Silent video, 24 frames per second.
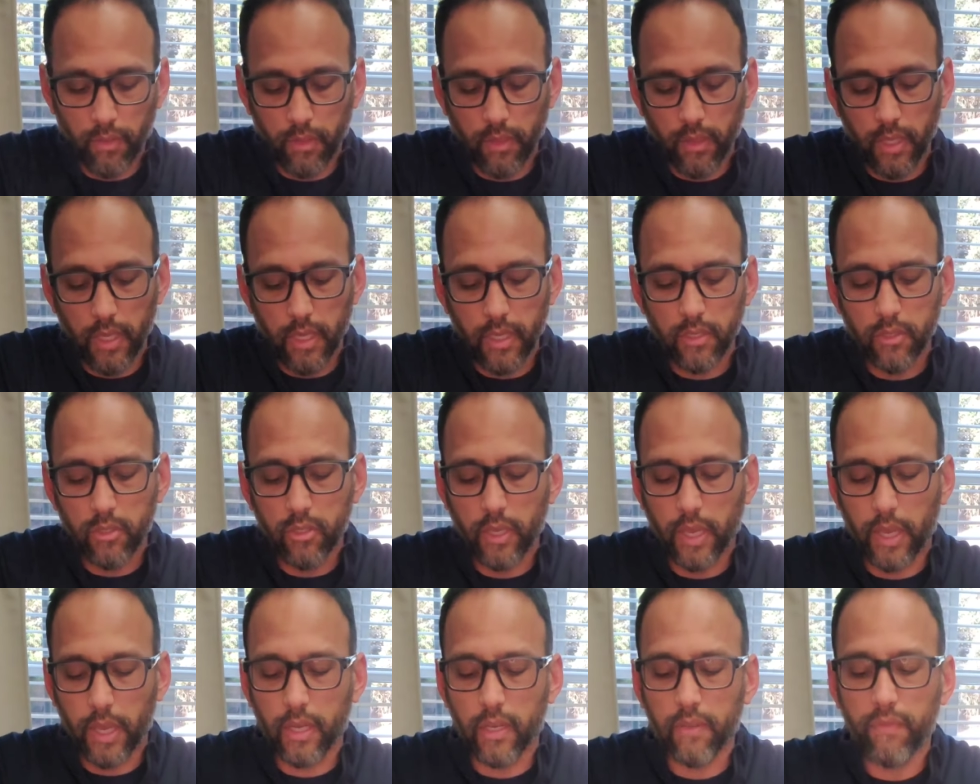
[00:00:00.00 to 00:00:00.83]

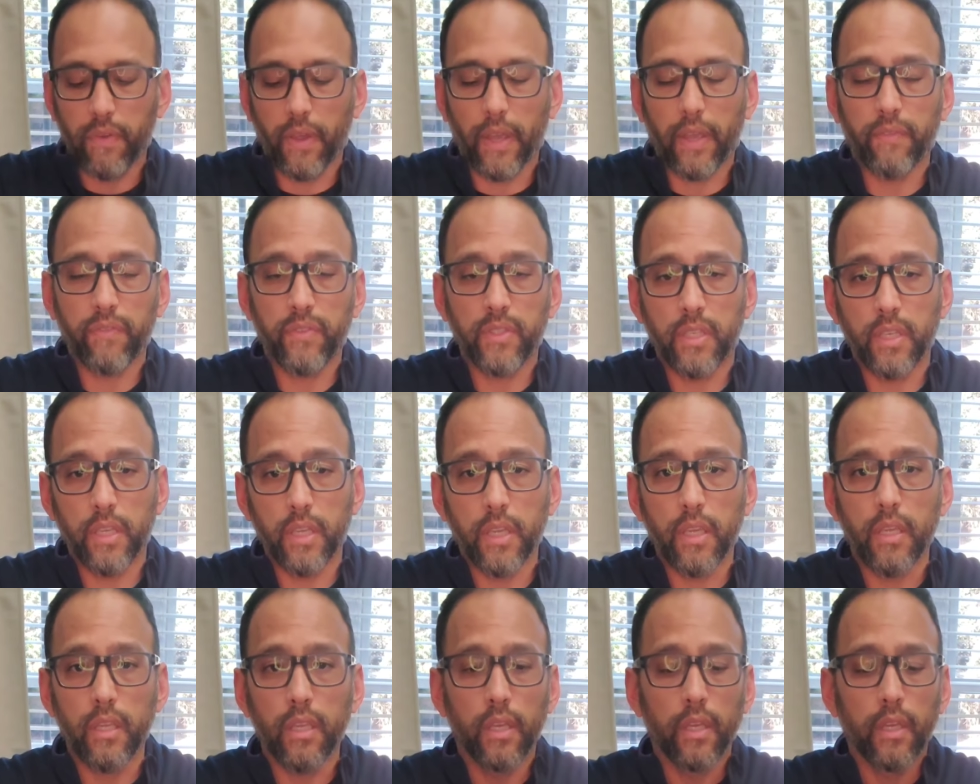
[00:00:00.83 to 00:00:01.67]
These
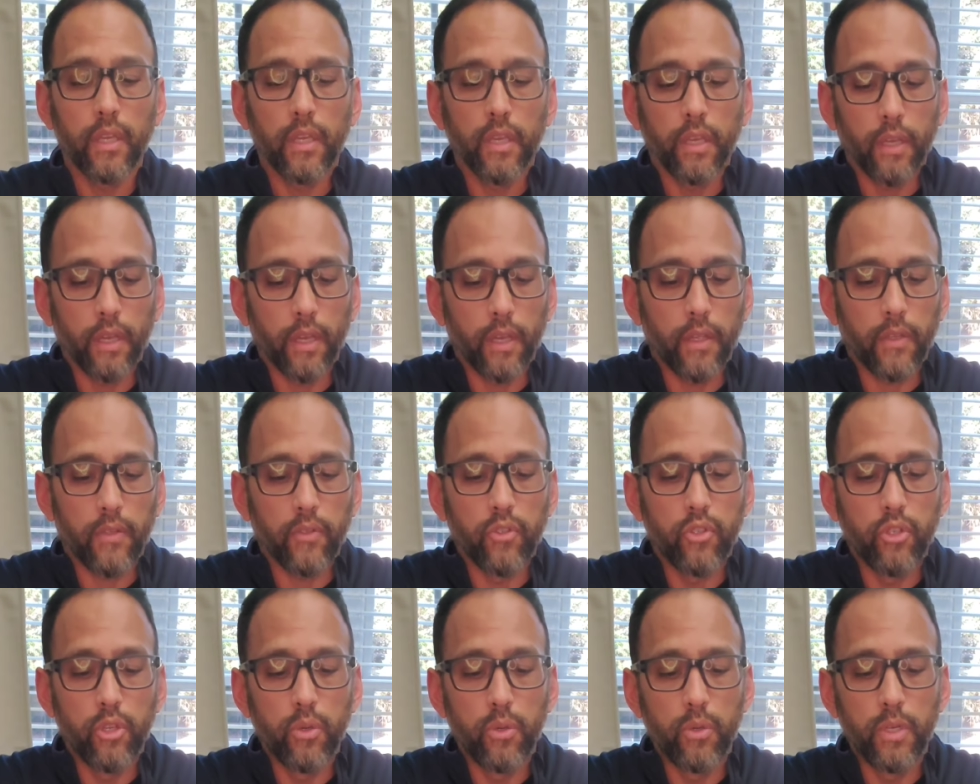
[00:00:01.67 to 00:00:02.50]
85T
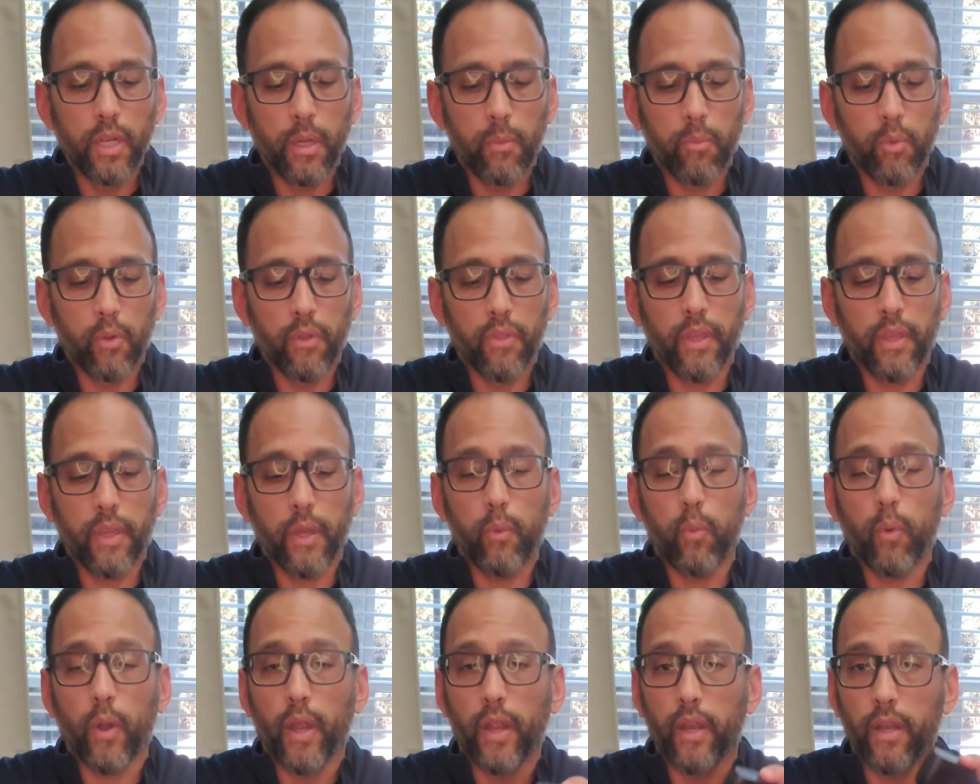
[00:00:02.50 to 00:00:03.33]
do come with a
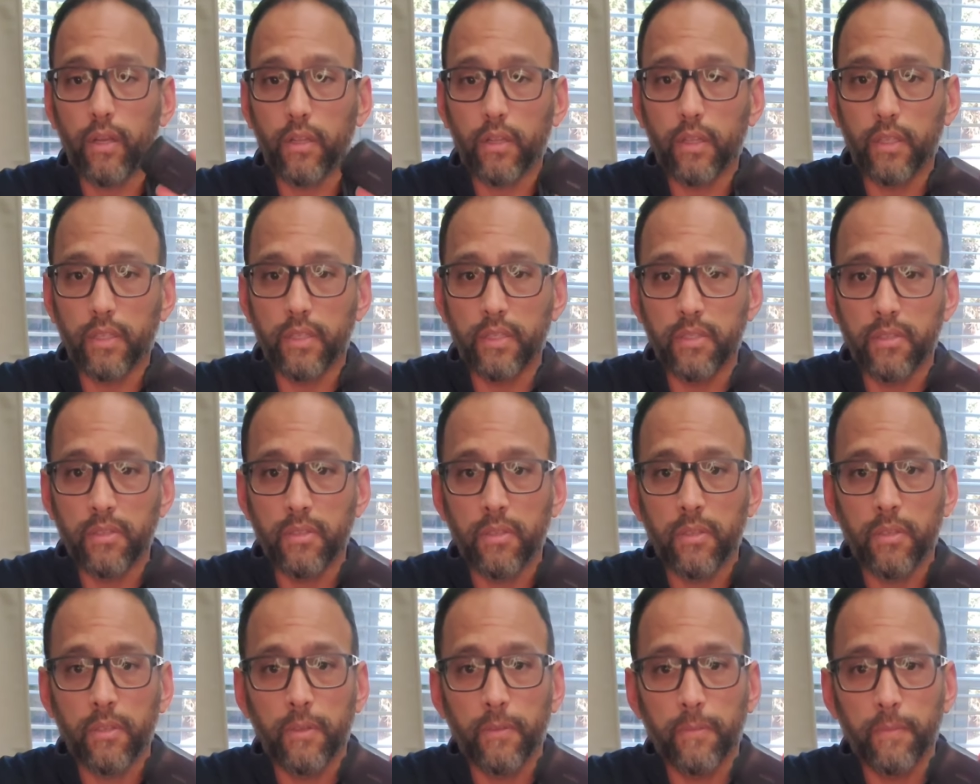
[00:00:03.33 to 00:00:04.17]
wireless
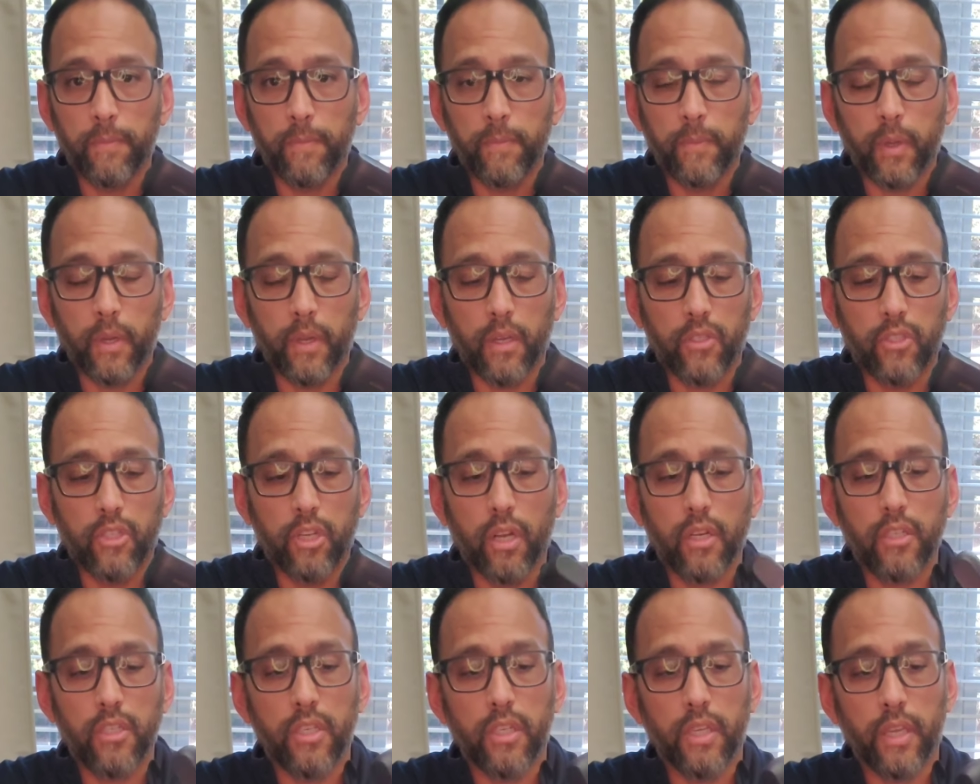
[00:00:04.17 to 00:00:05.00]

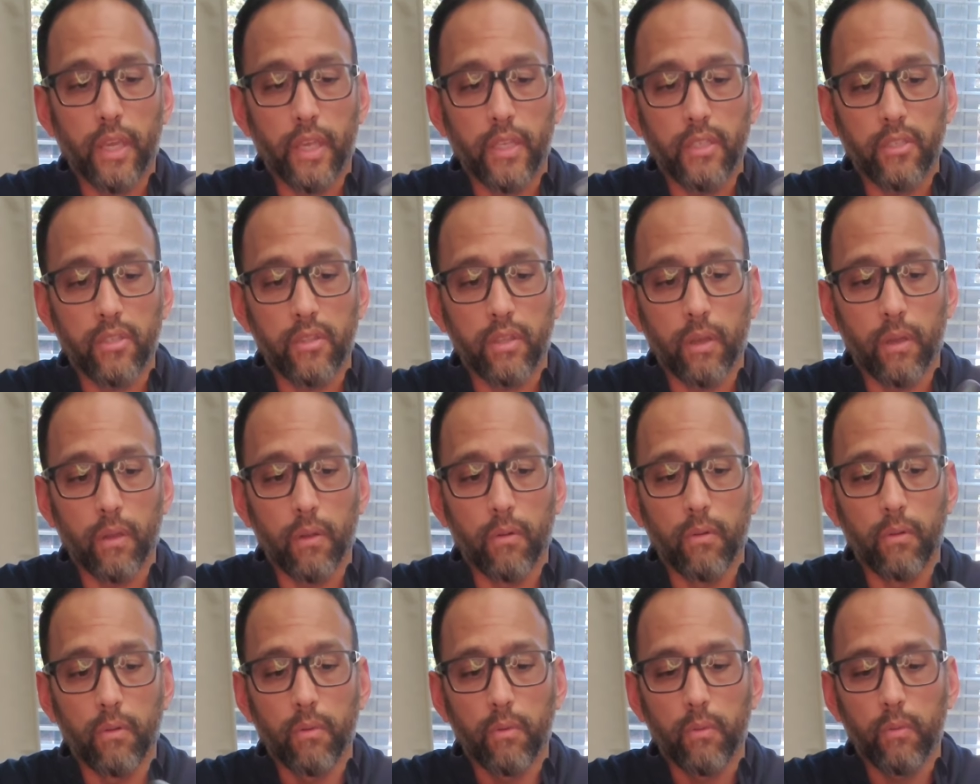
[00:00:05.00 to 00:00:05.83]
charging case
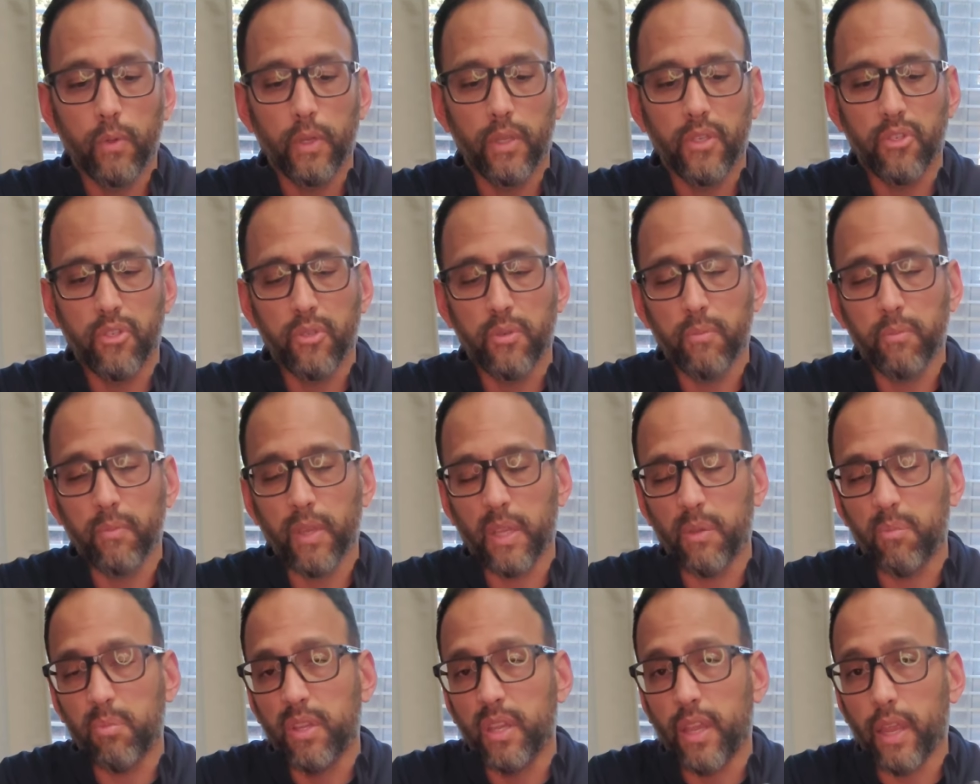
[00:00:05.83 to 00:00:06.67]
though, which
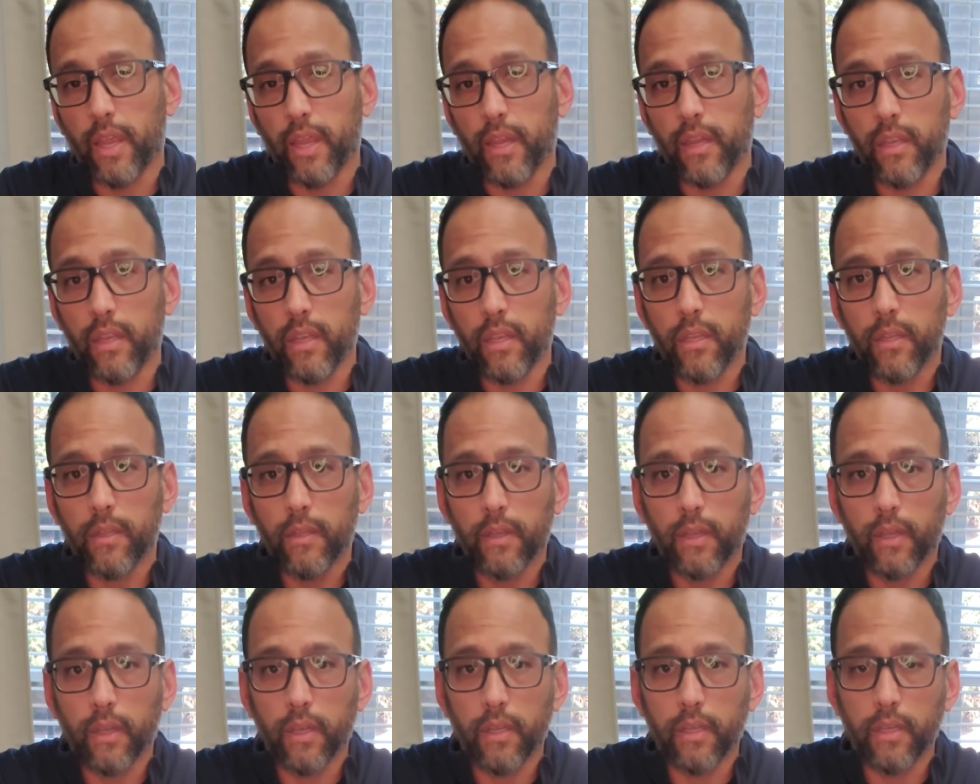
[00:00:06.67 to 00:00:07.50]
may be handy
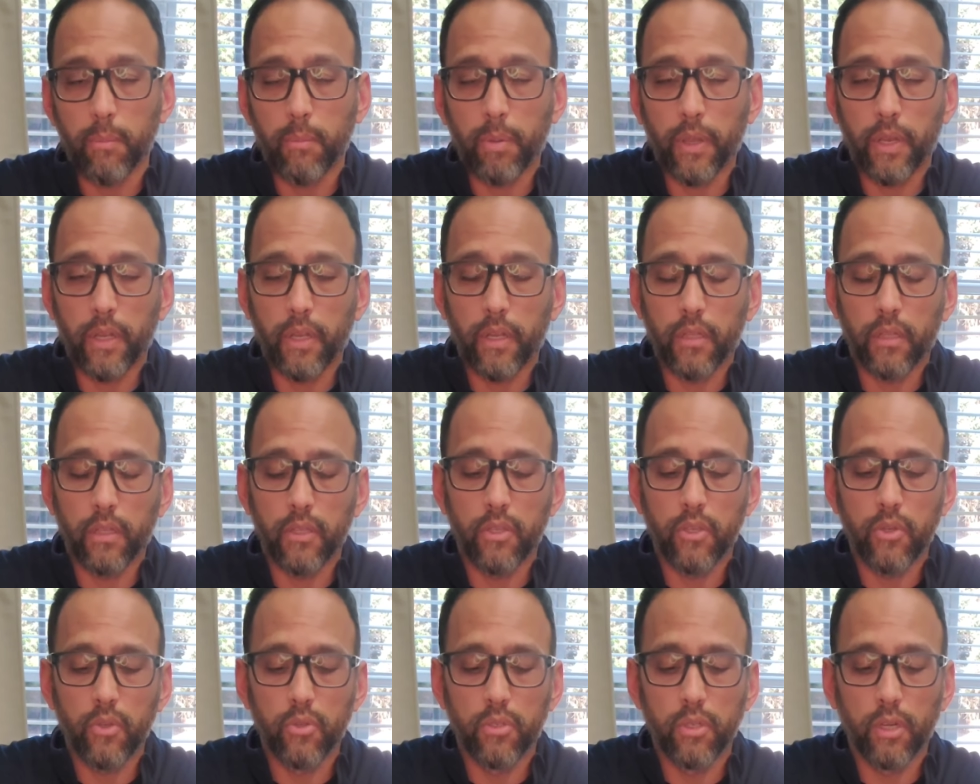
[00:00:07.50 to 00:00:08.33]
depending on the
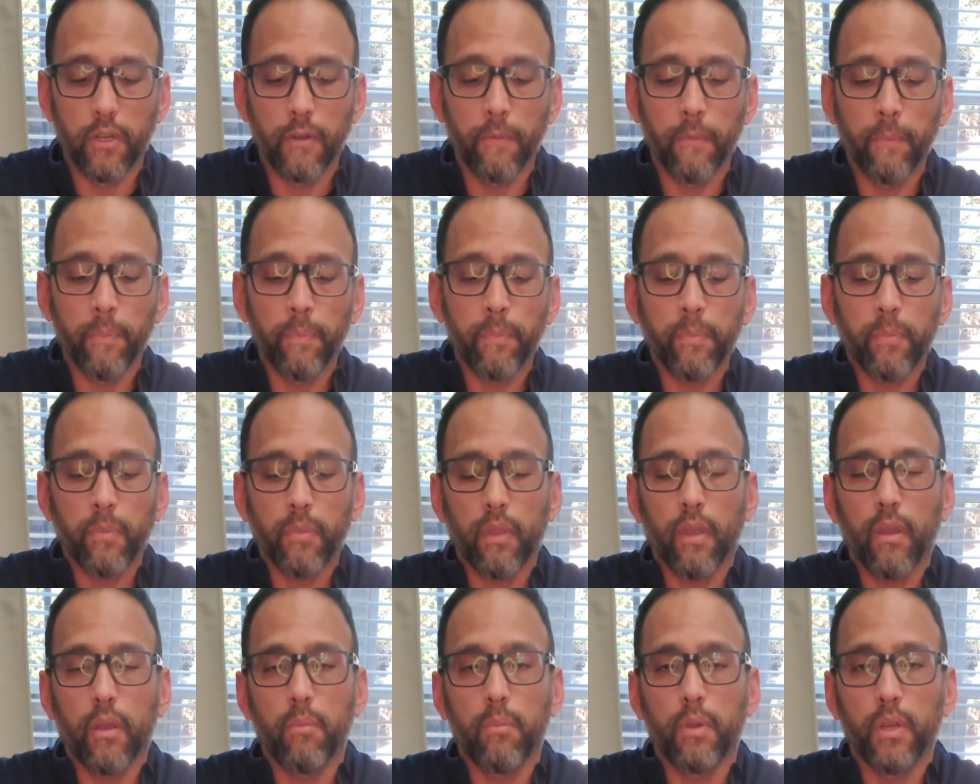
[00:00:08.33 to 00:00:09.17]
user,
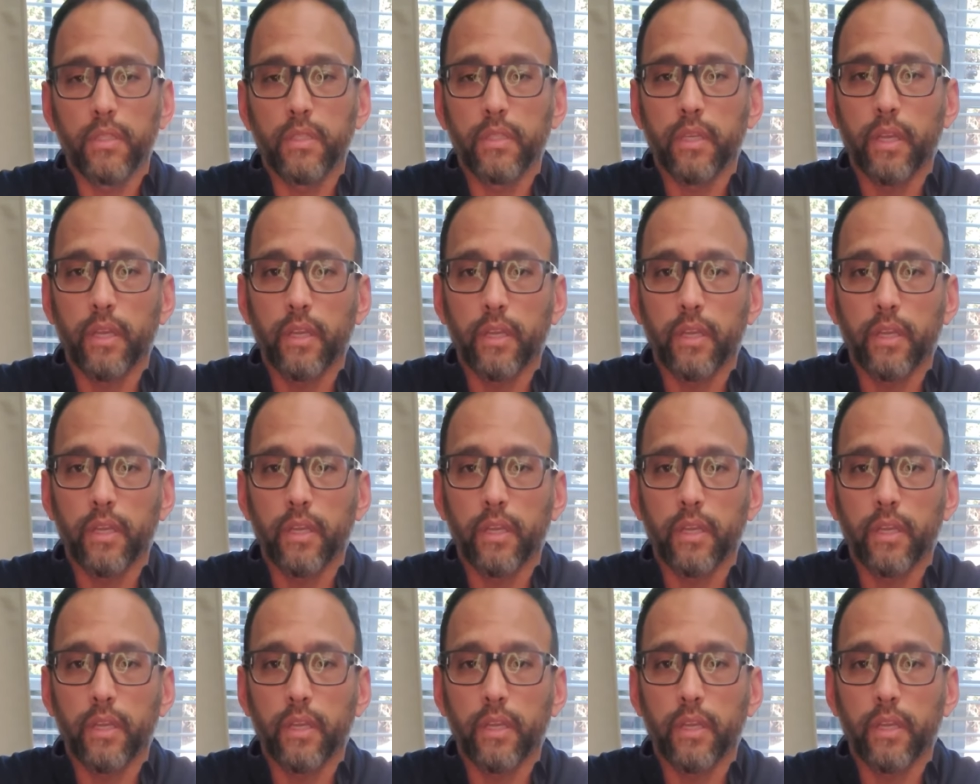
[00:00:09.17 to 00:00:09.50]
but it's got